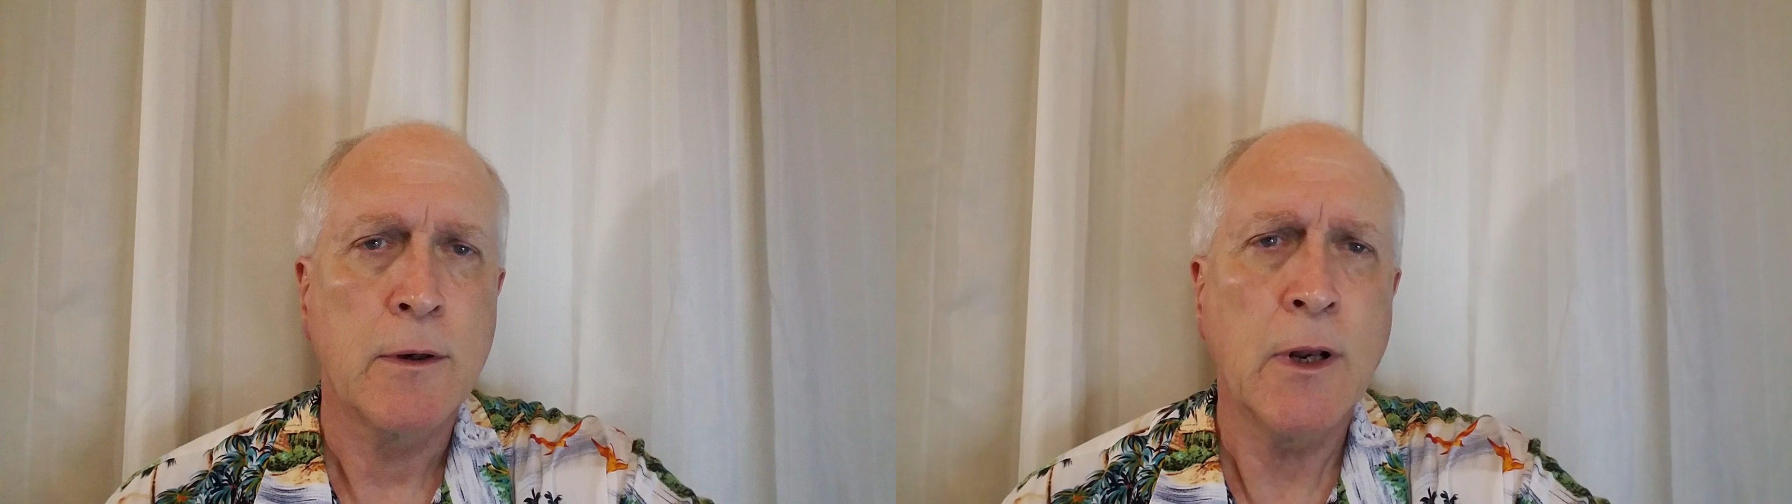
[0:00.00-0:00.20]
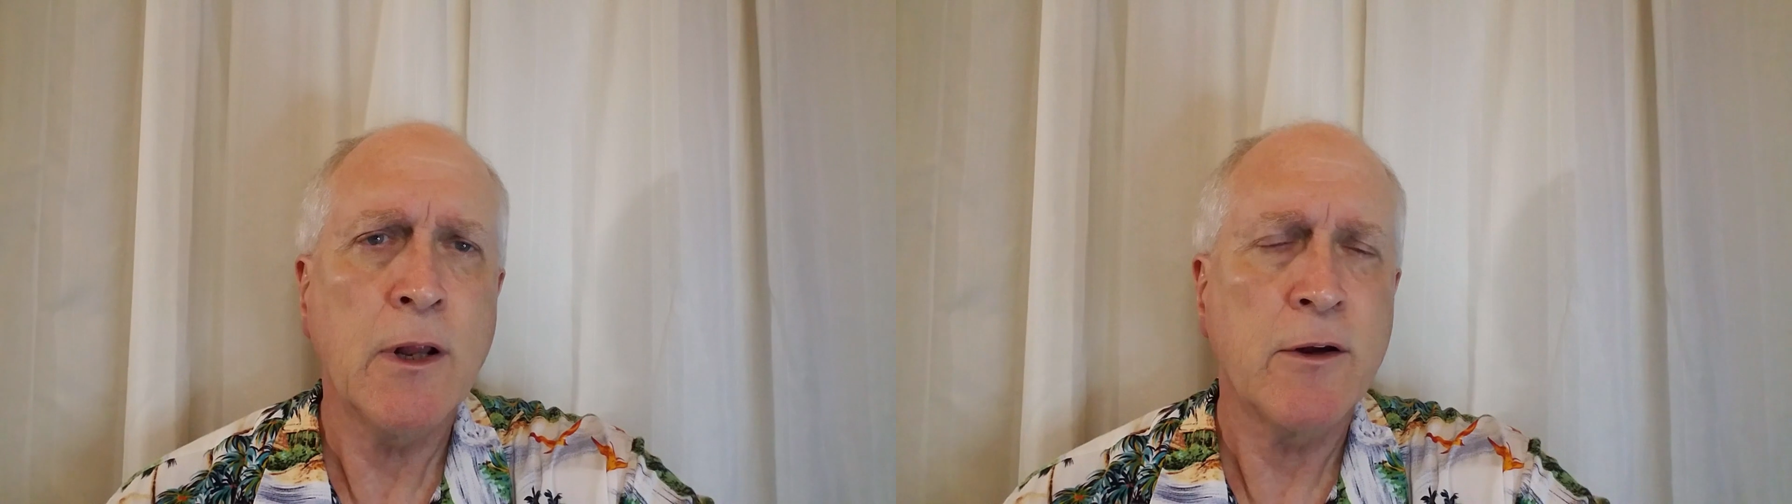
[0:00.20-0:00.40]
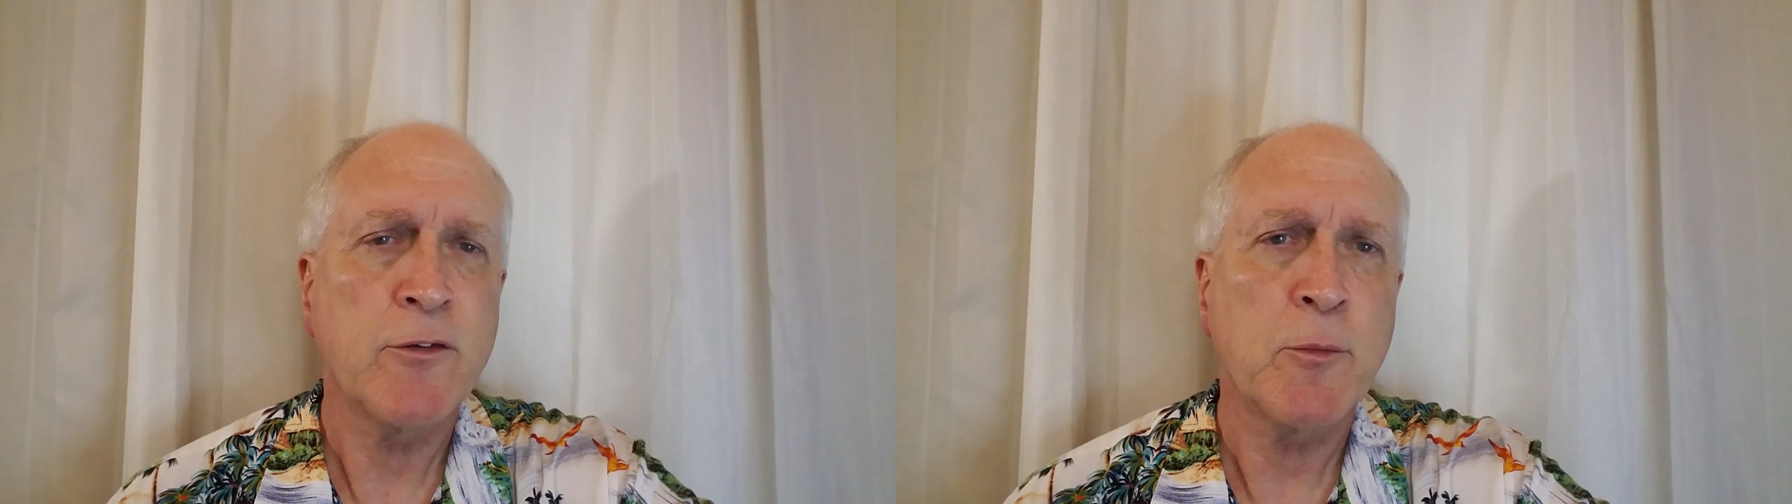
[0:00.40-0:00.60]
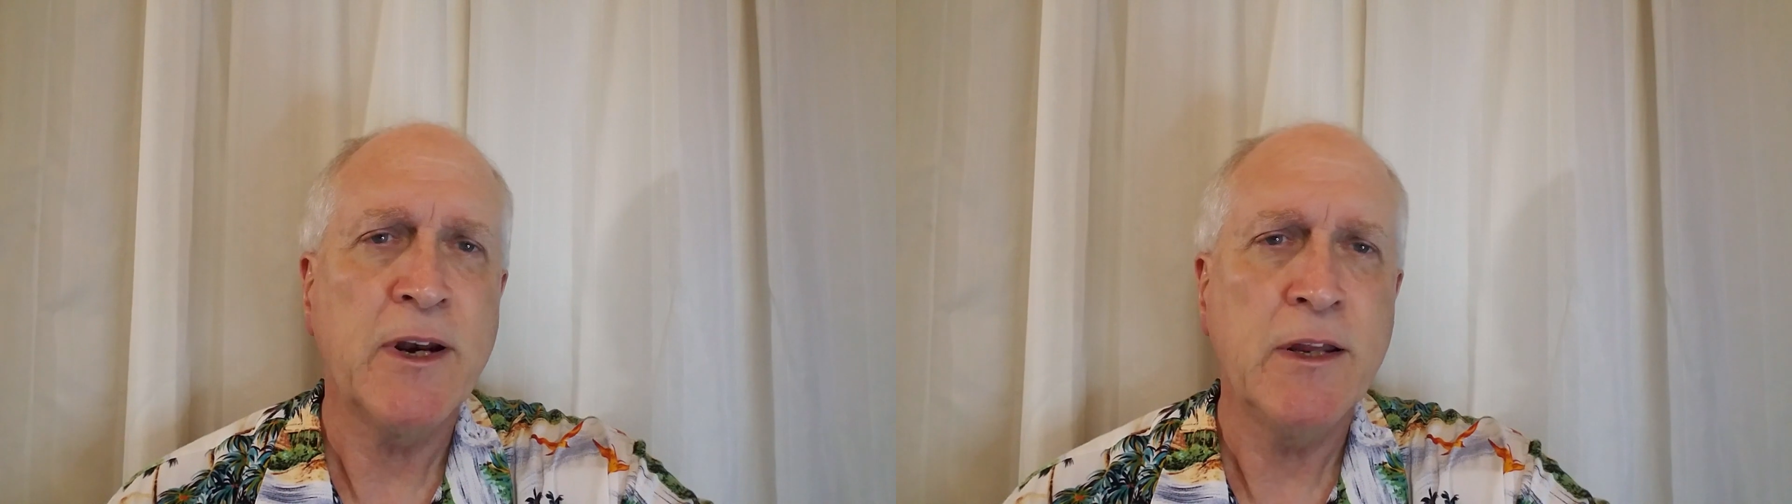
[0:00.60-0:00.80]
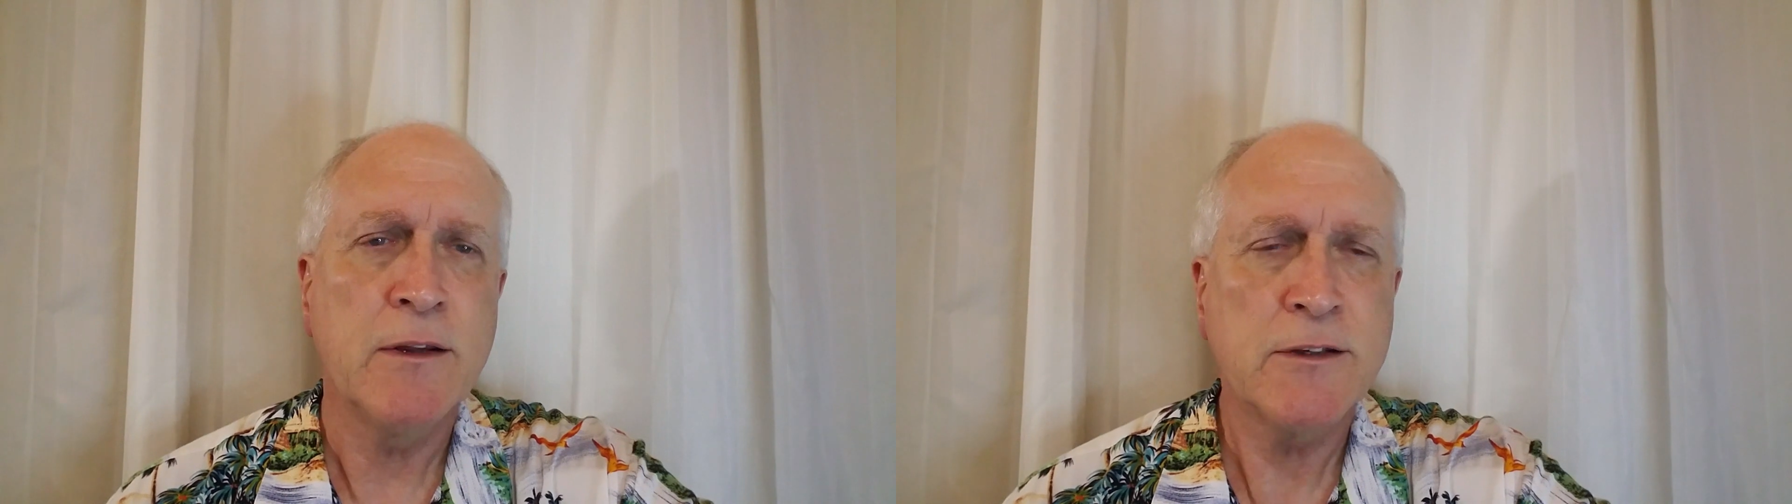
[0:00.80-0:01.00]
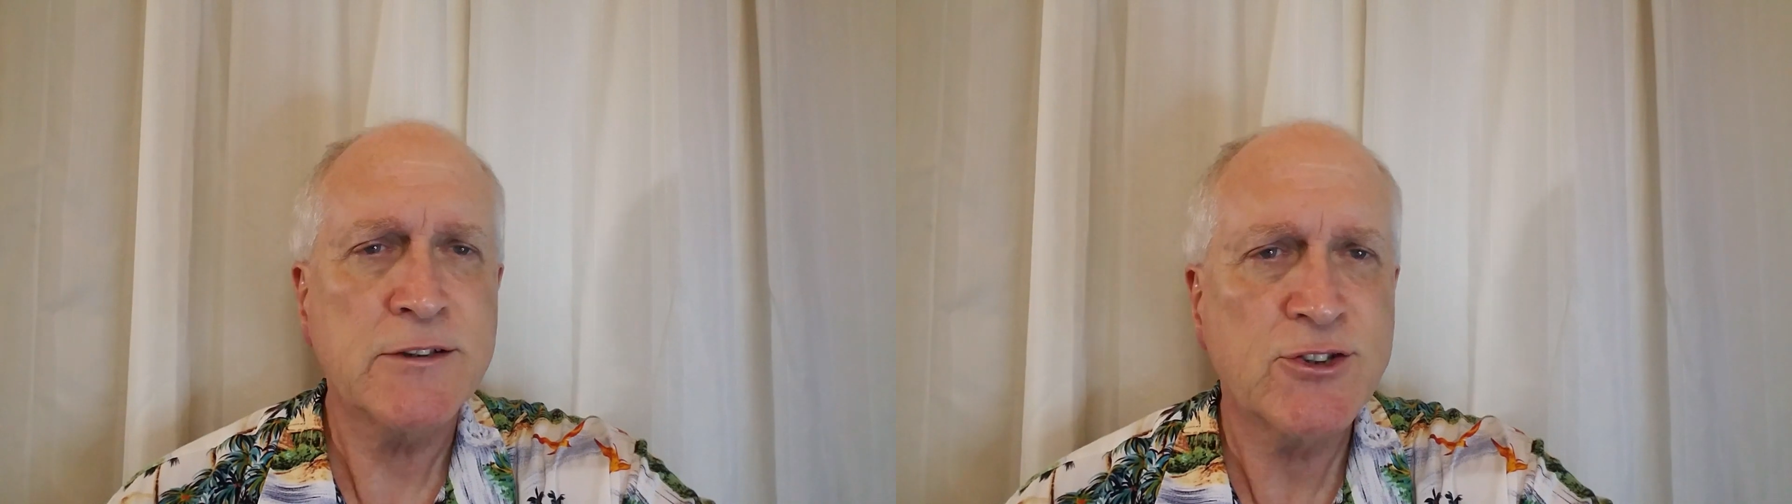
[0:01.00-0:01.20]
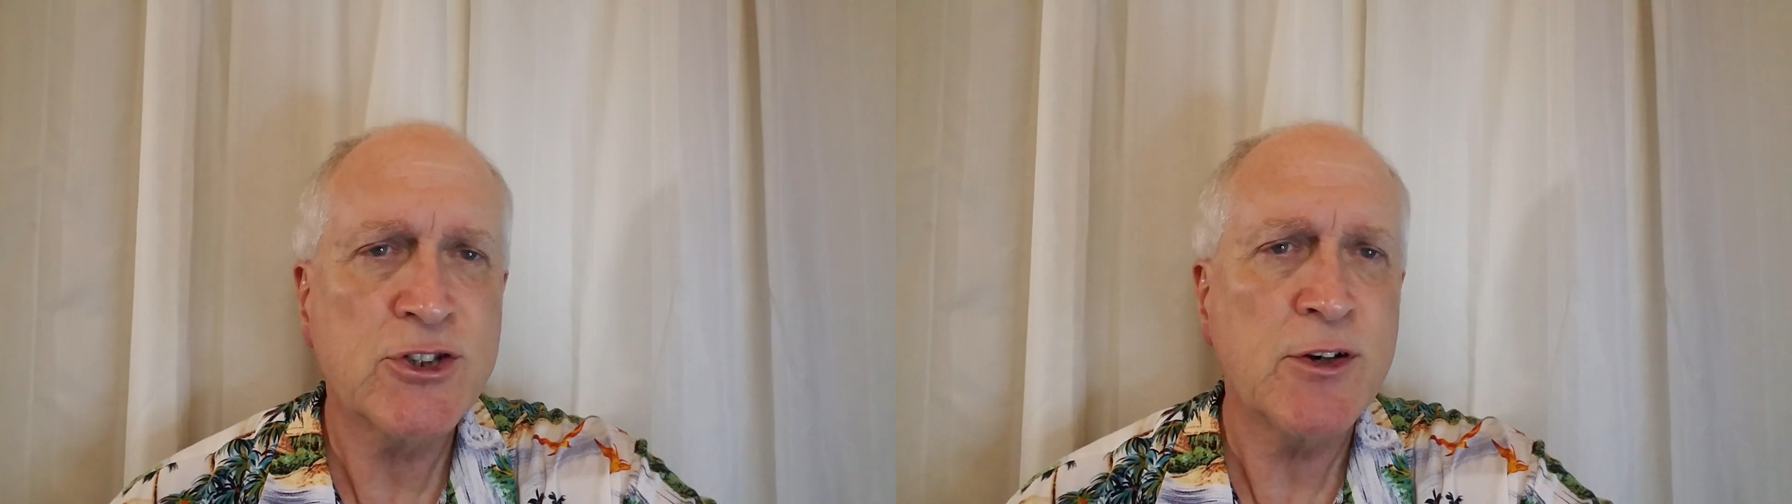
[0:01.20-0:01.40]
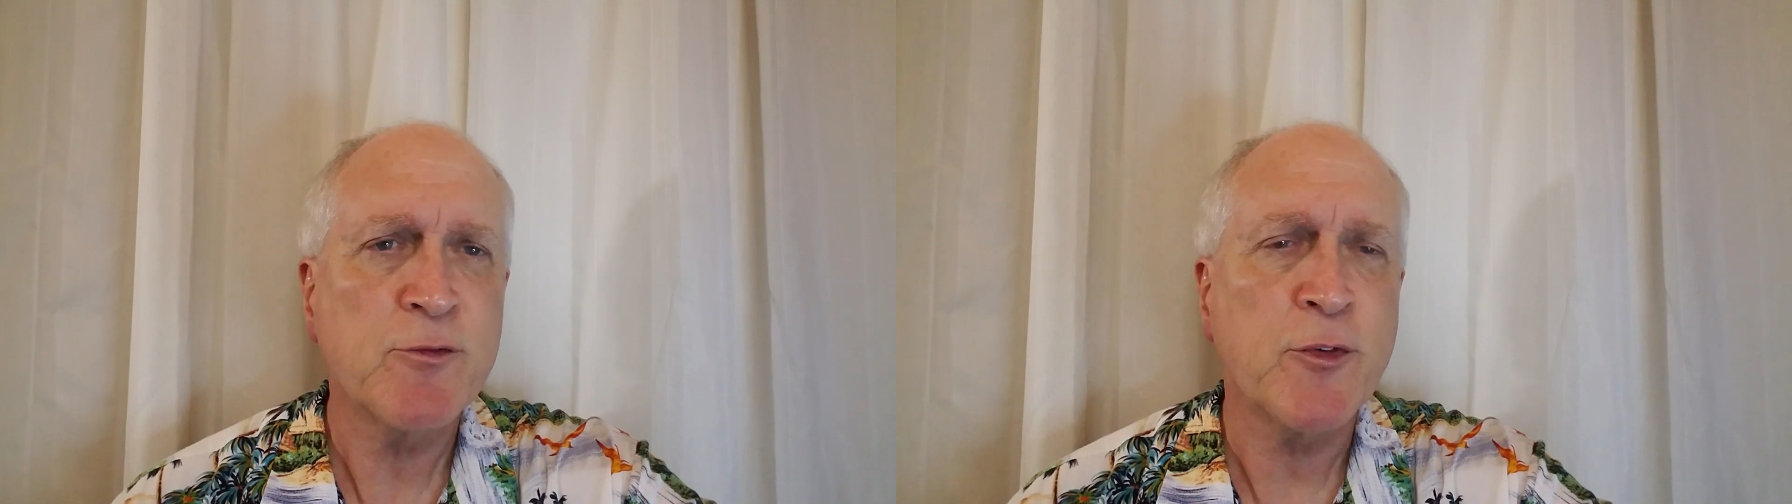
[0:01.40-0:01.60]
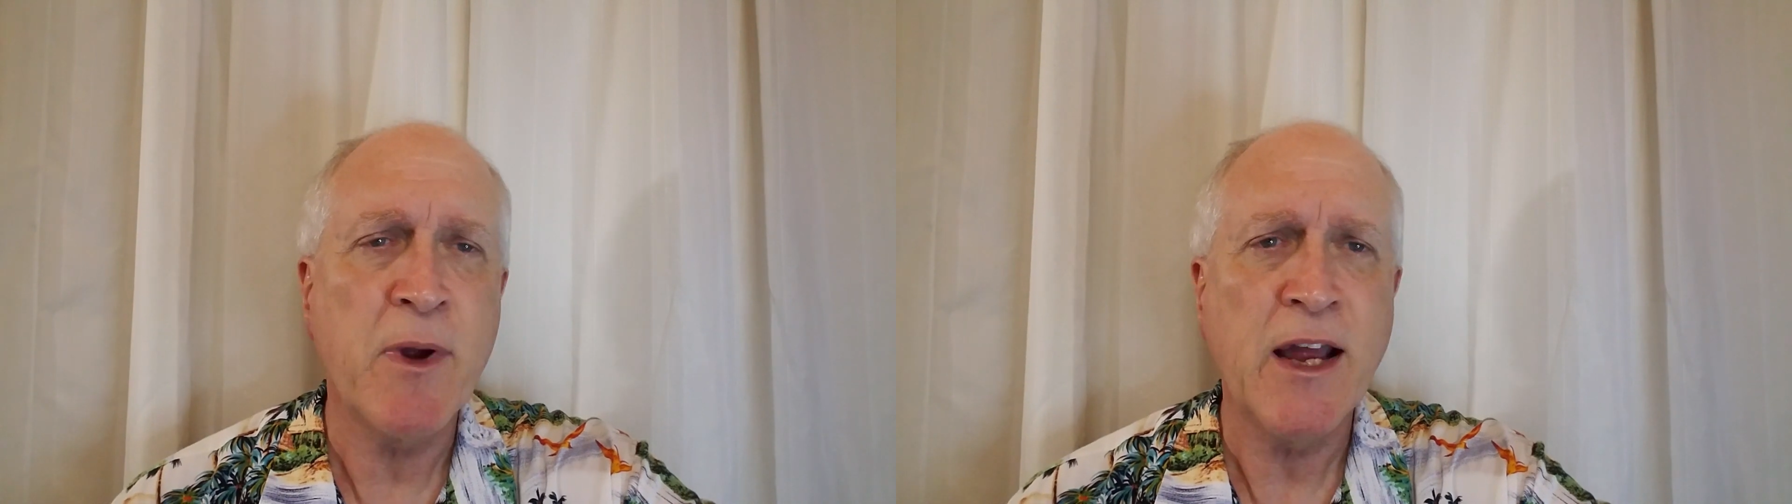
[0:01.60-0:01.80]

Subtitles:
Hello everybody, this is Jim from